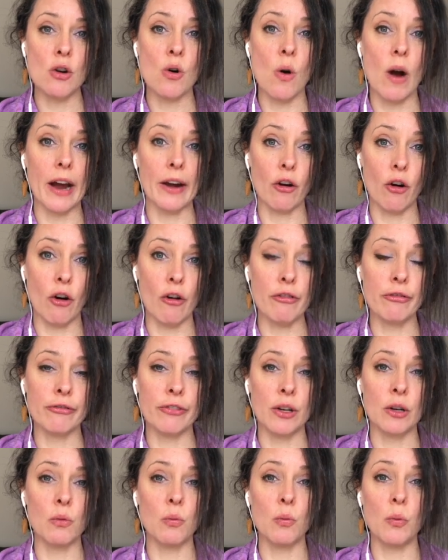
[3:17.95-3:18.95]
quite
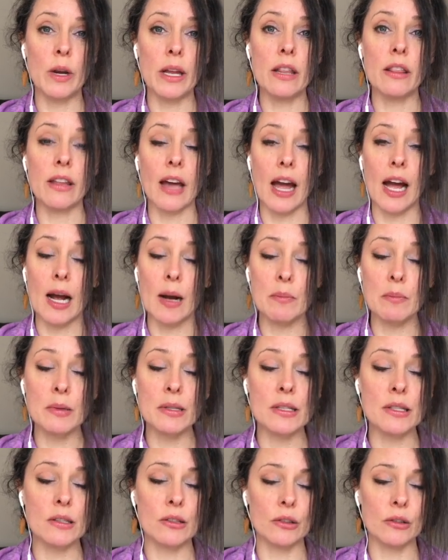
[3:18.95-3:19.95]
often with
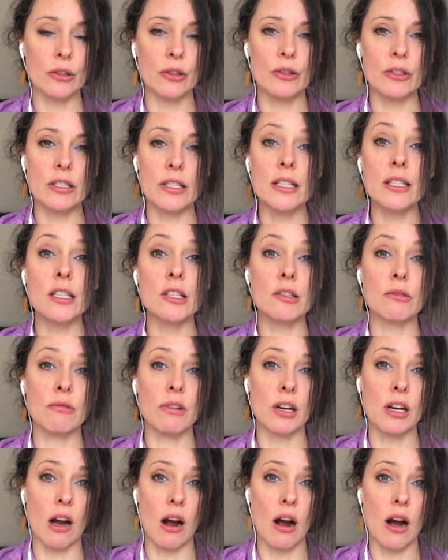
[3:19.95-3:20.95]
absolute
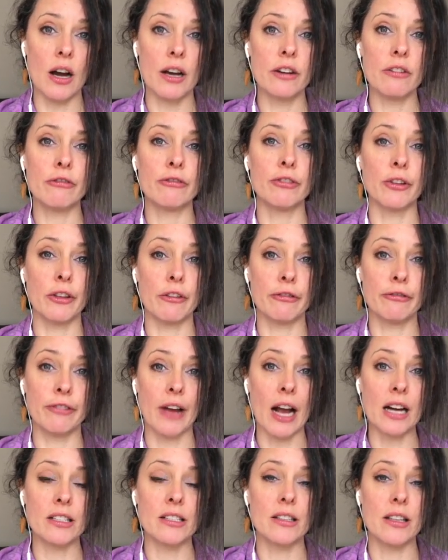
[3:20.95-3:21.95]
disregard for the
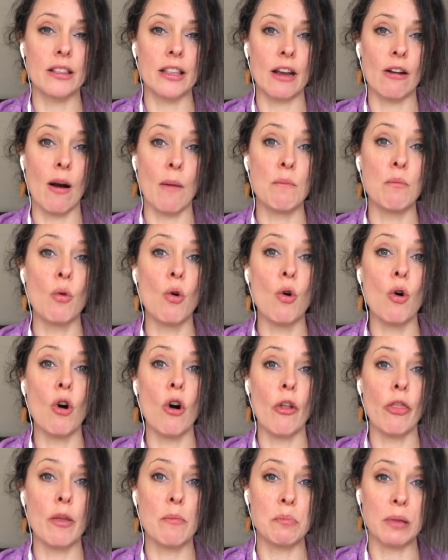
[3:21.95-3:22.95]
fact that there are more
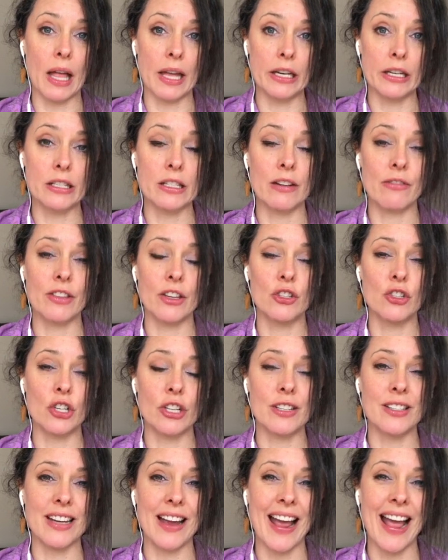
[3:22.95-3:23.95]
on the planet than
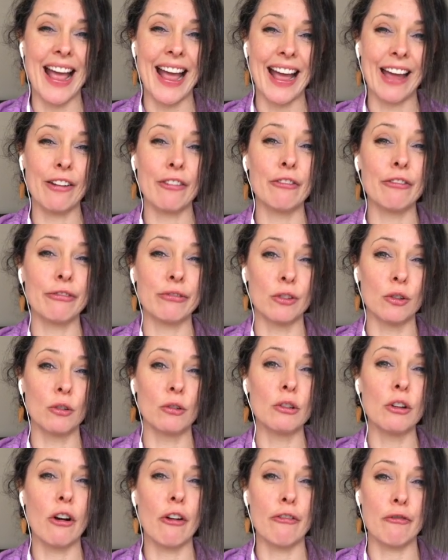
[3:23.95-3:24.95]
just a
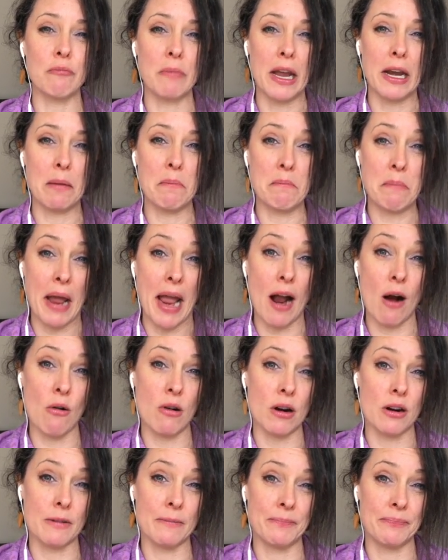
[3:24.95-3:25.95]
handful of men in
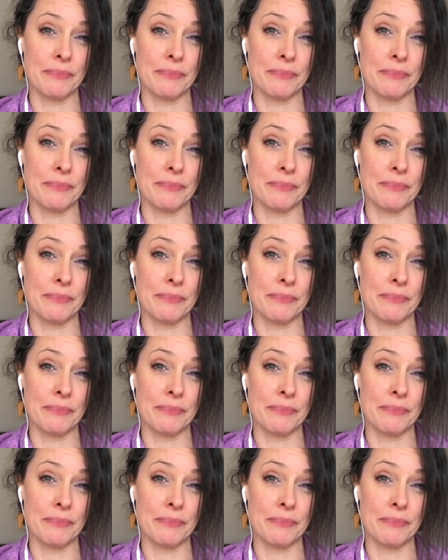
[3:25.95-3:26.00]
power.